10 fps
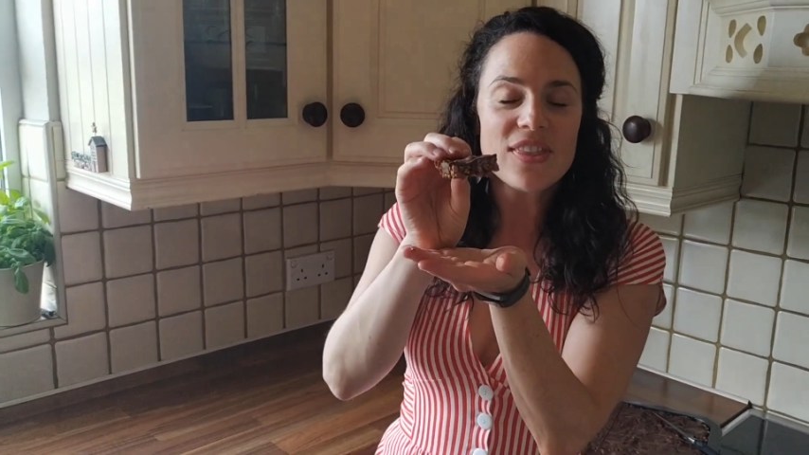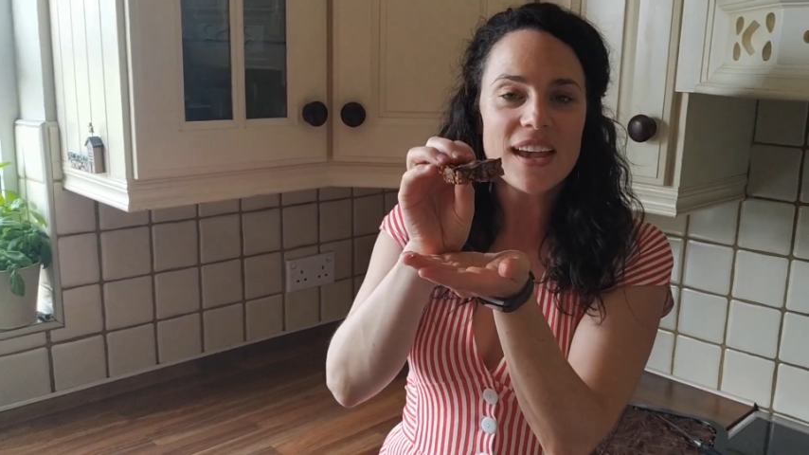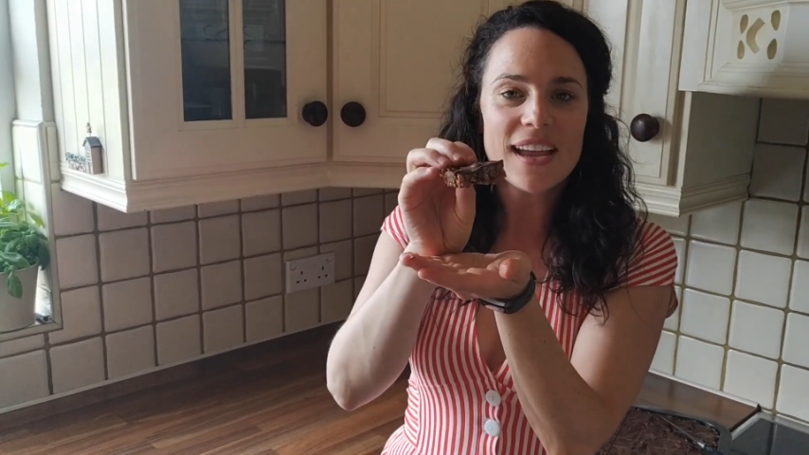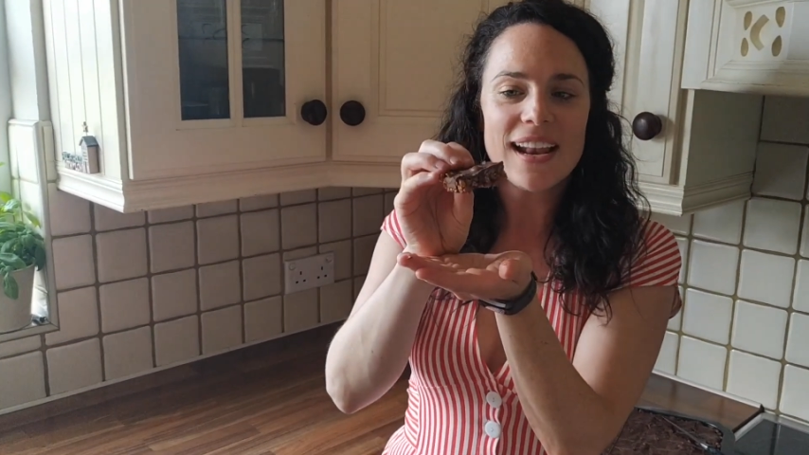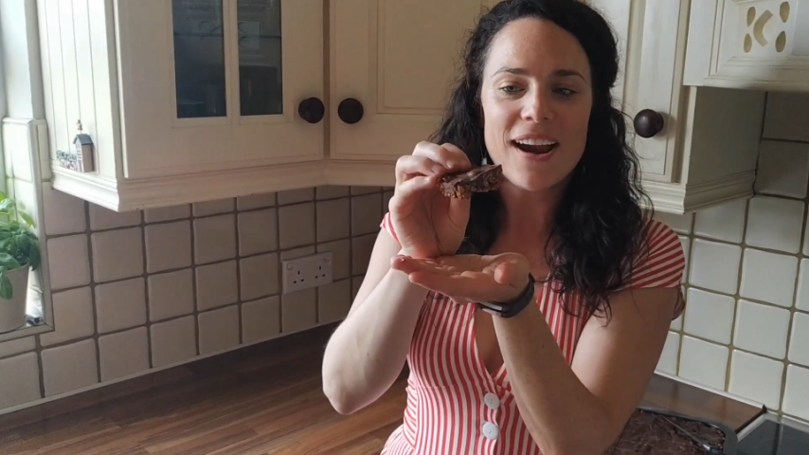
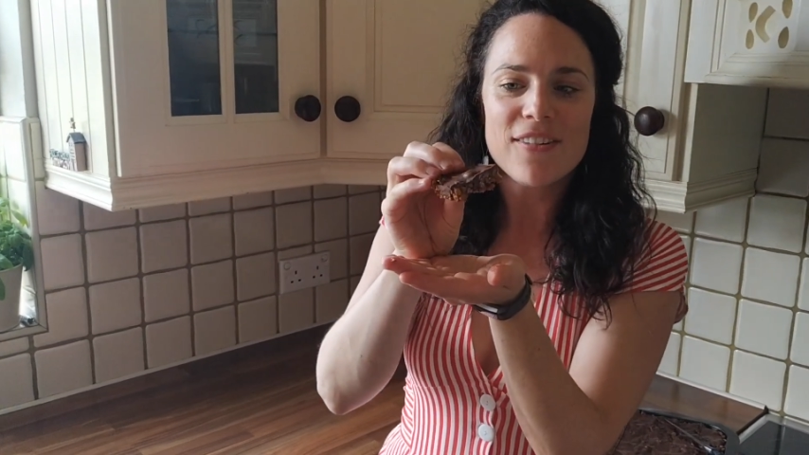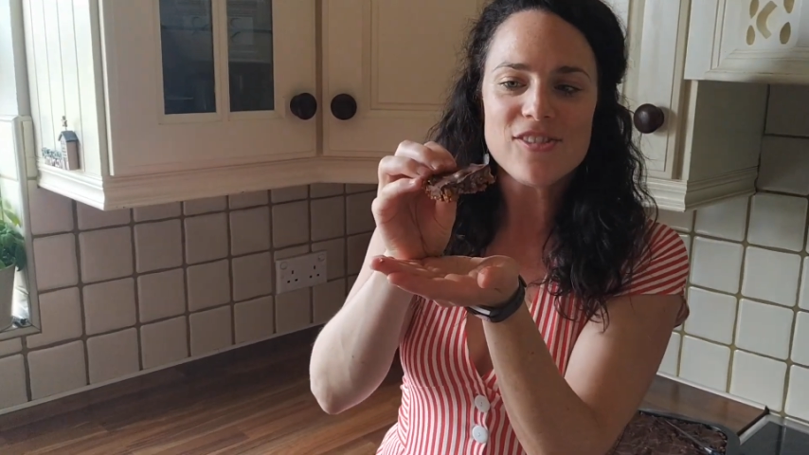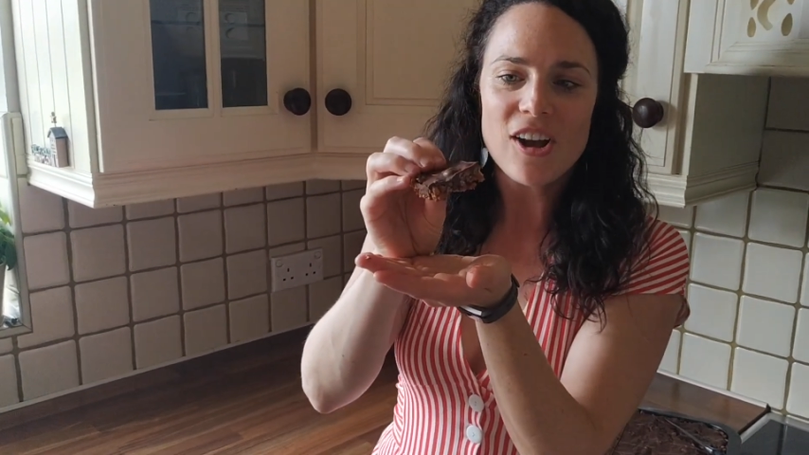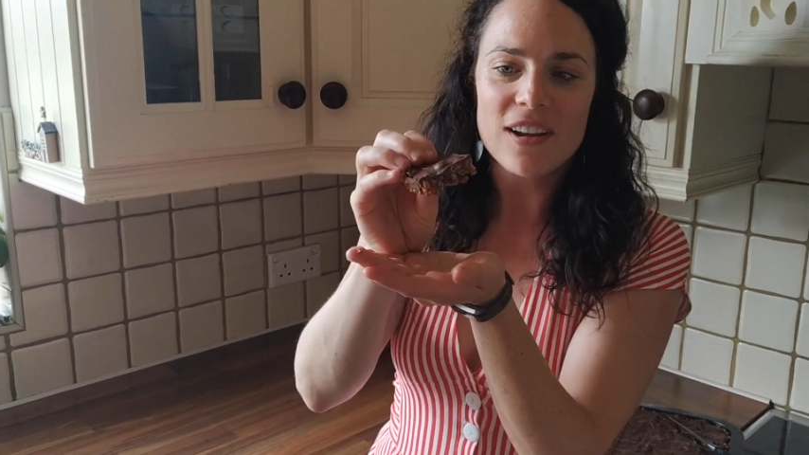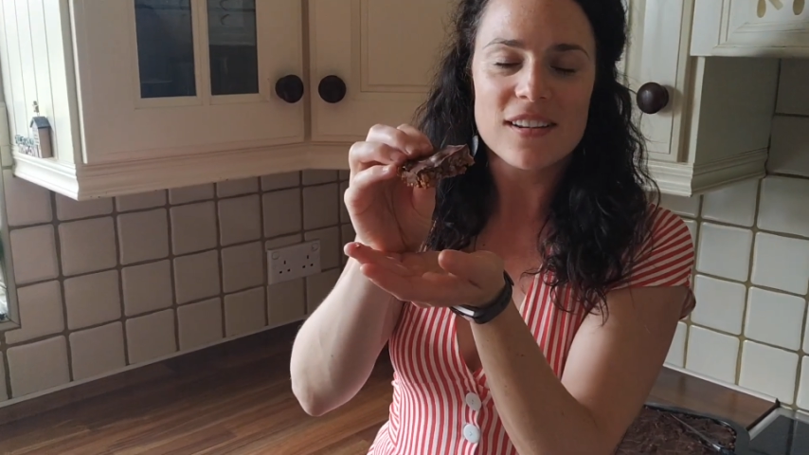thick layer
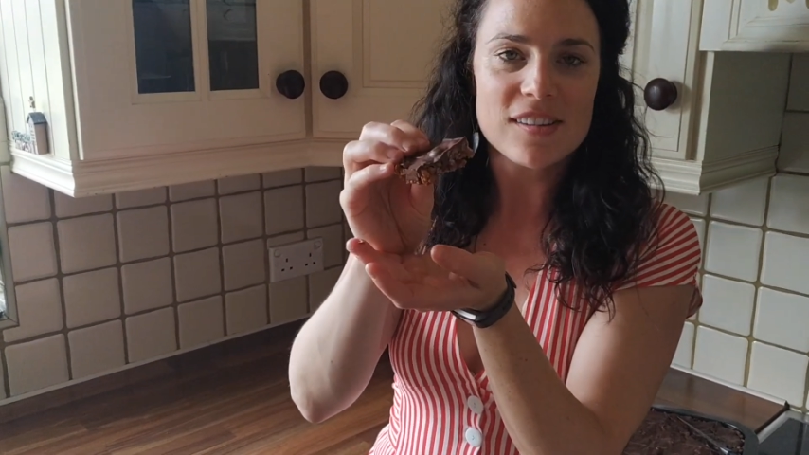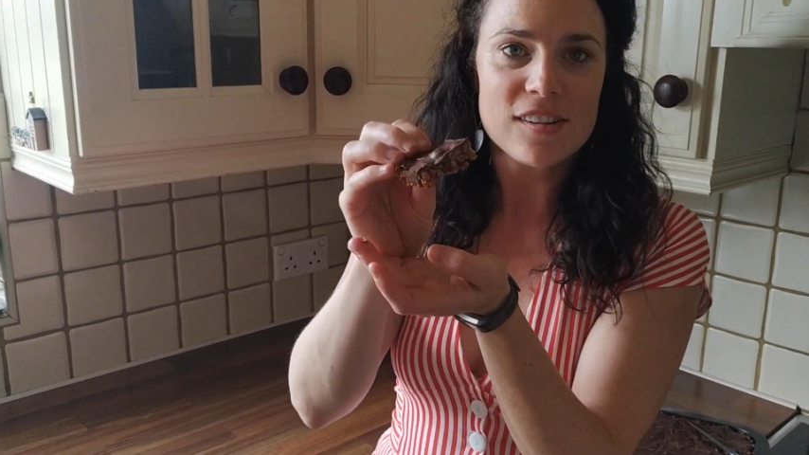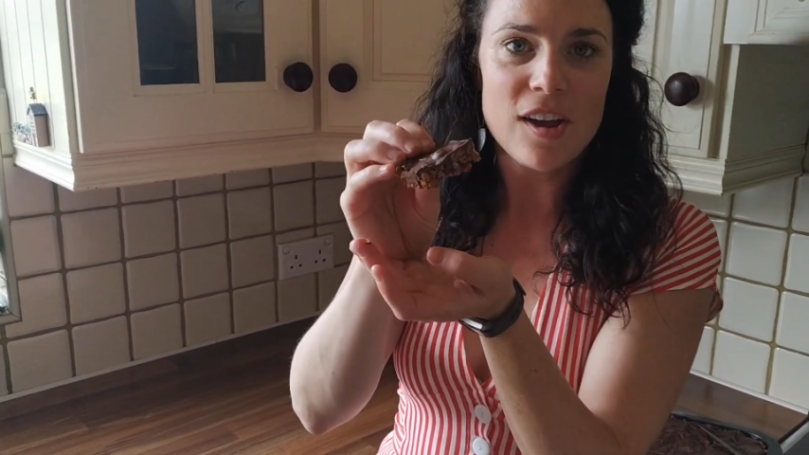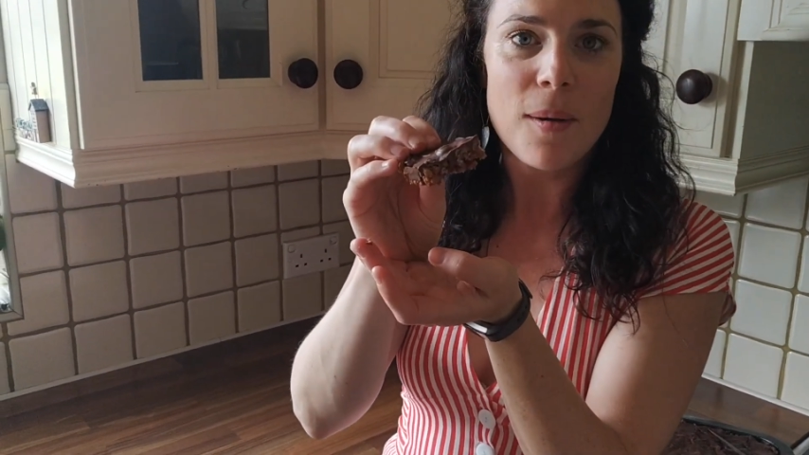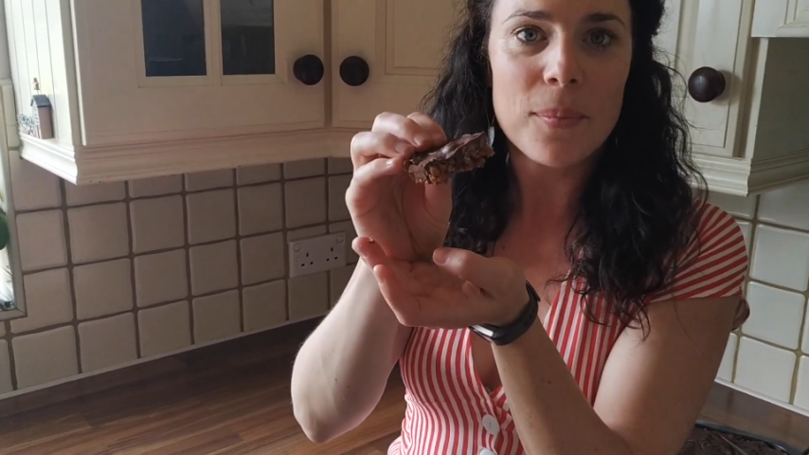of chocolate on
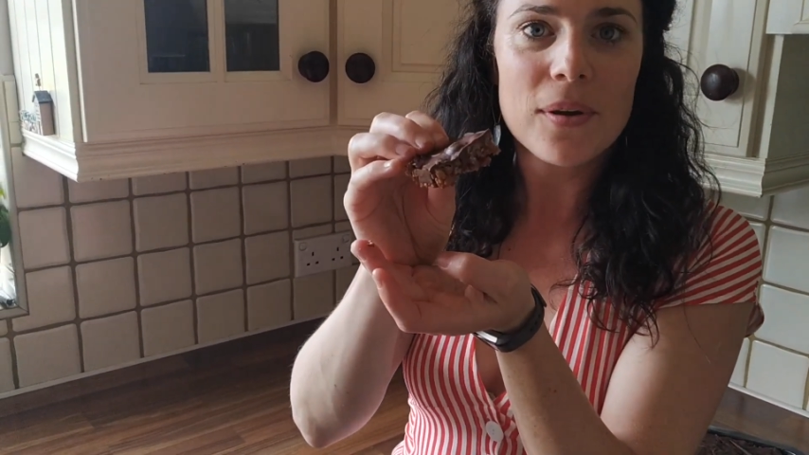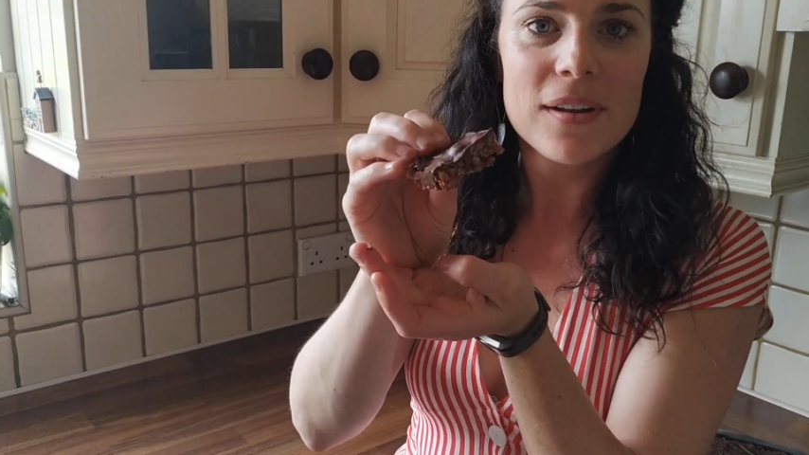top,